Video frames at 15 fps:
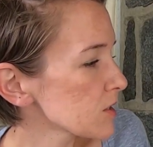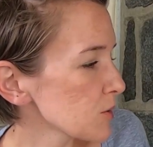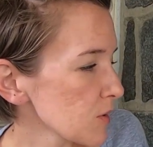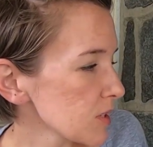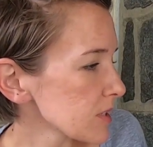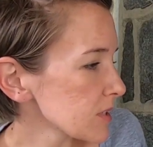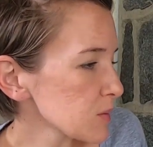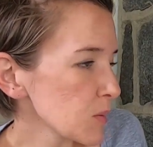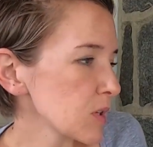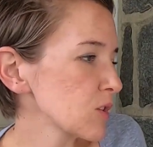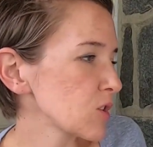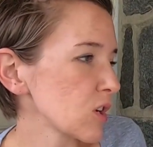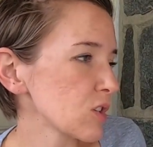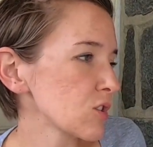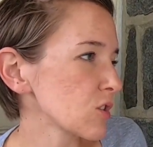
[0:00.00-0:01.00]
So this is what a
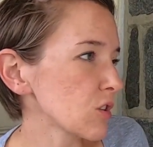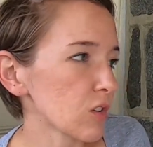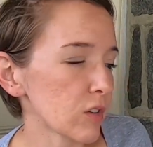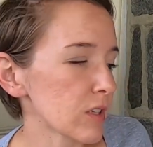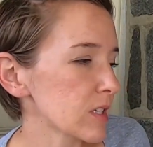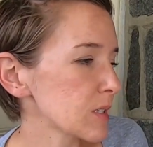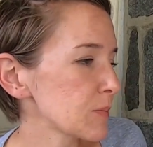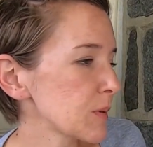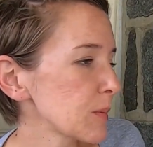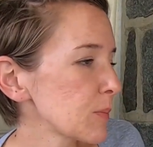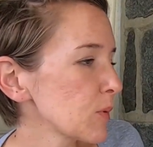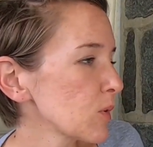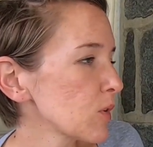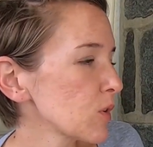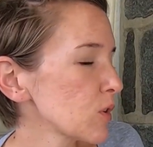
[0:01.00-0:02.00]
junk journal is.
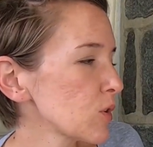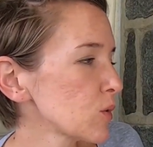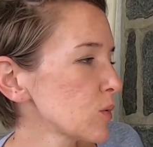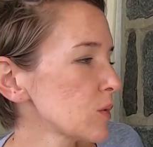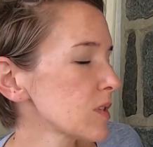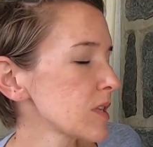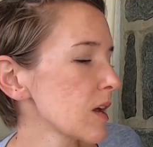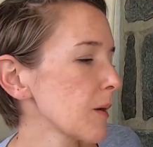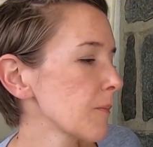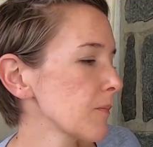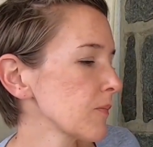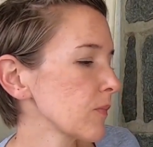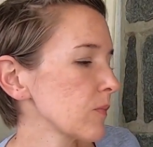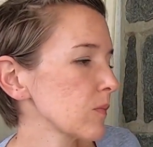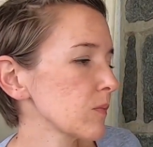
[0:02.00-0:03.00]
People use
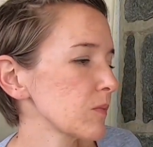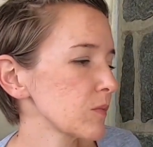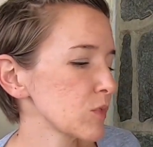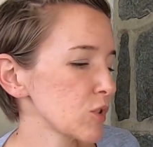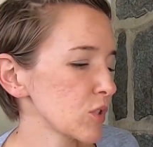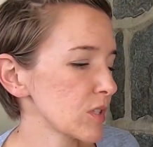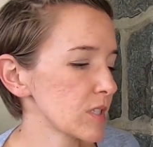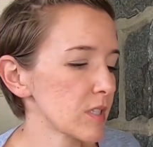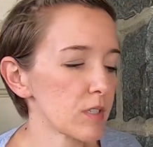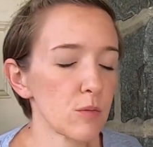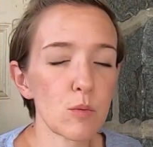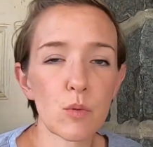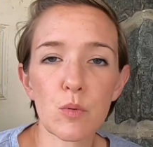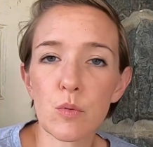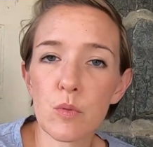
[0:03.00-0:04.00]
them just
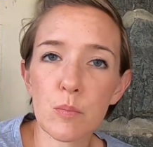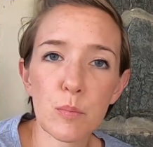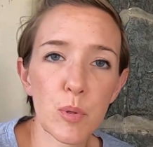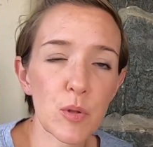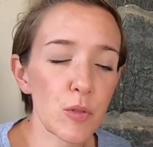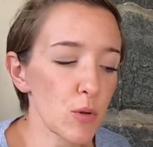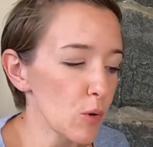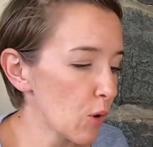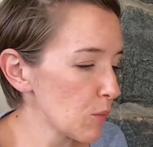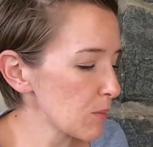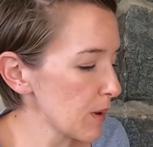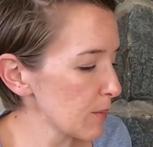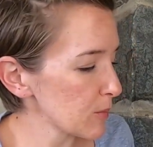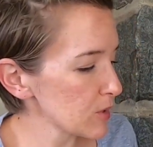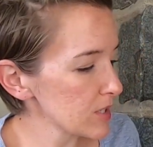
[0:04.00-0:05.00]
to put their own
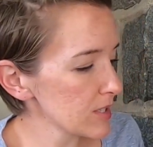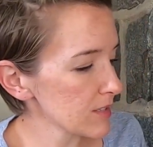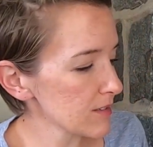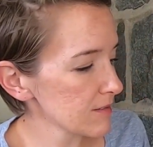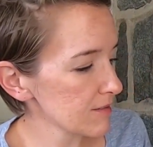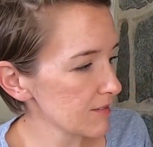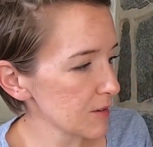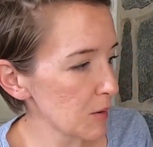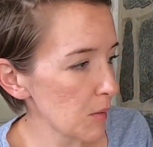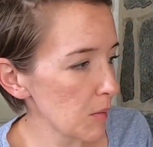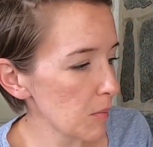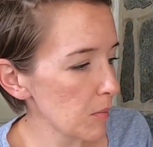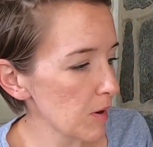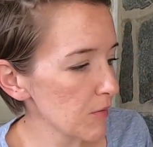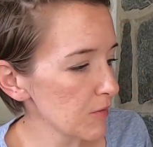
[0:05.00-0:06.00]
memories in
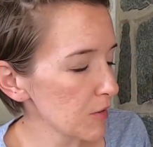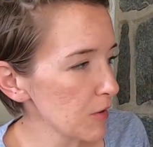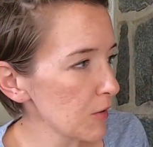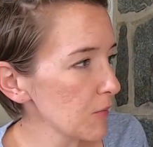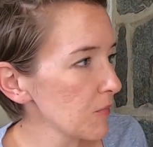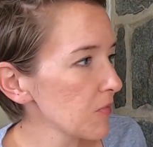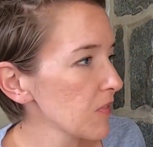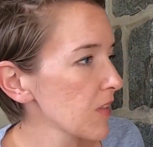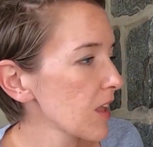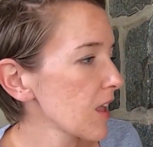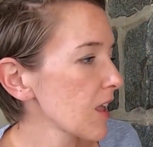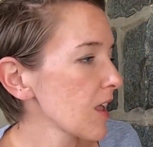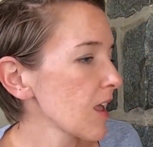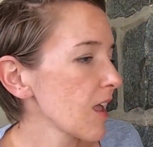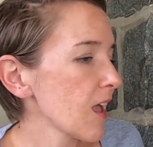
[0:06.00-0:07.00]
buffalo
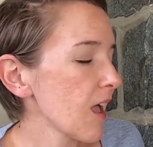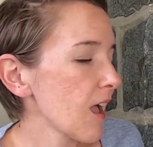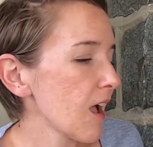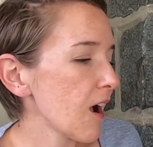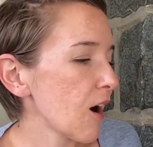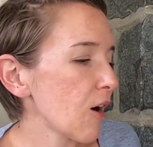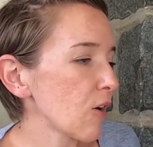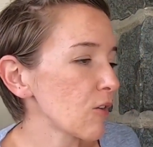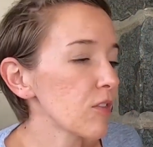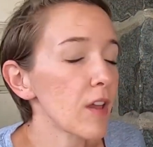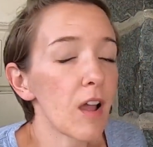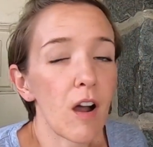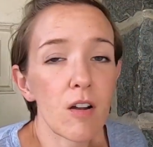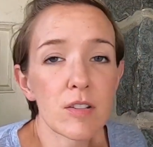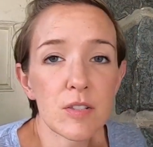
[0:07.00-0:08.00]
or
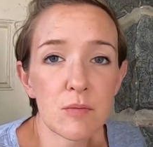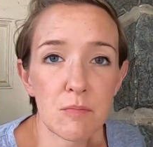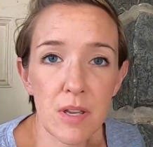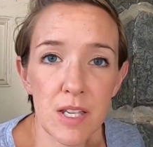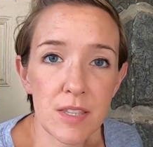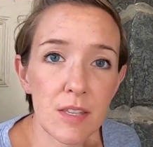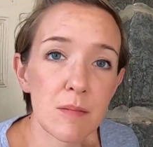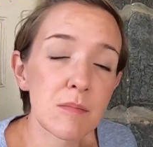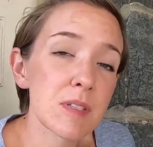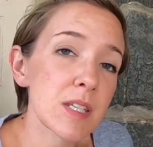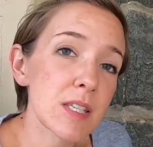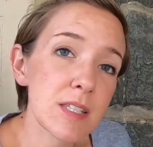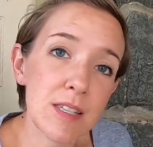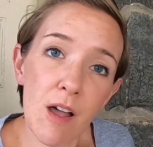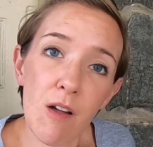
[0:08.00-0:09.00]
they also make them
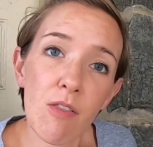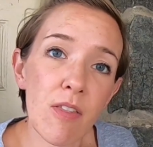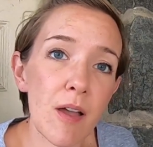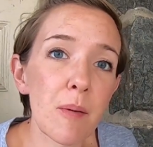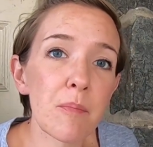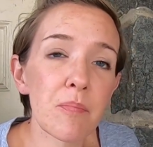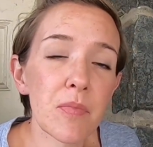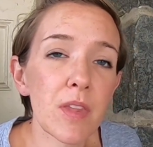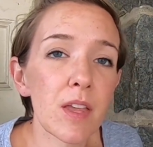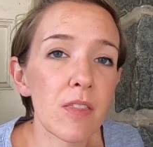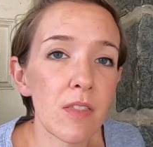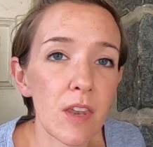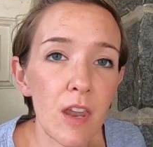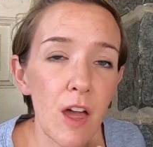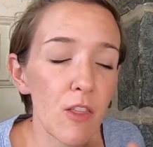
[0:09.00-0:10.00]
to sell them
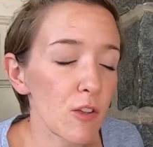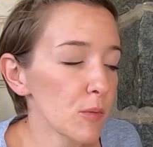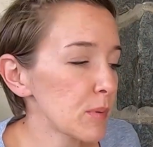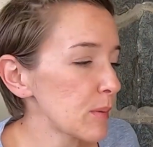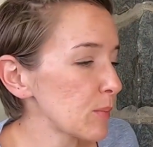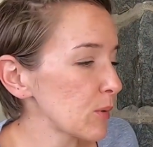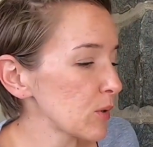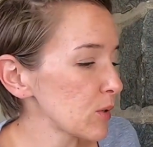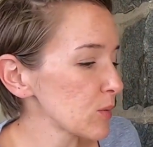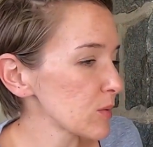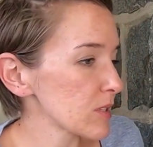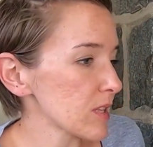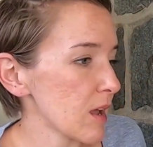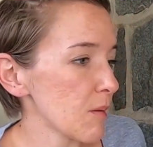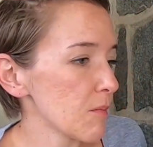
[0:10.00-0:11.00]
and then other people
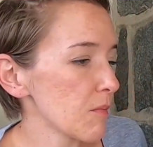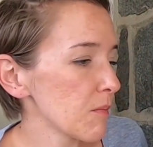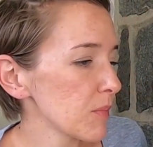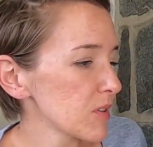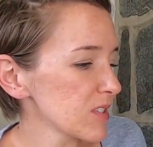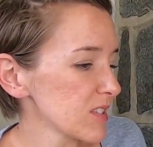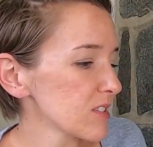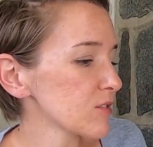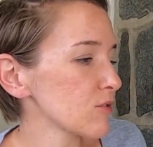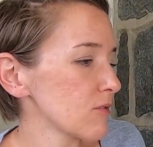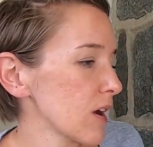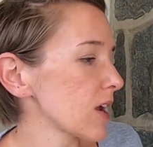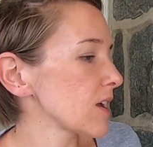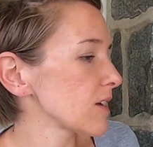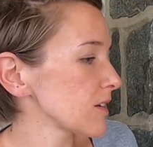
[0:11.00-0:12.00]
use them but this is
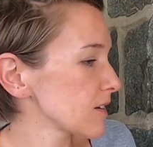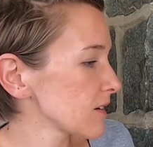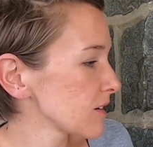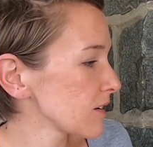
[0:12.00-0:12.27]
great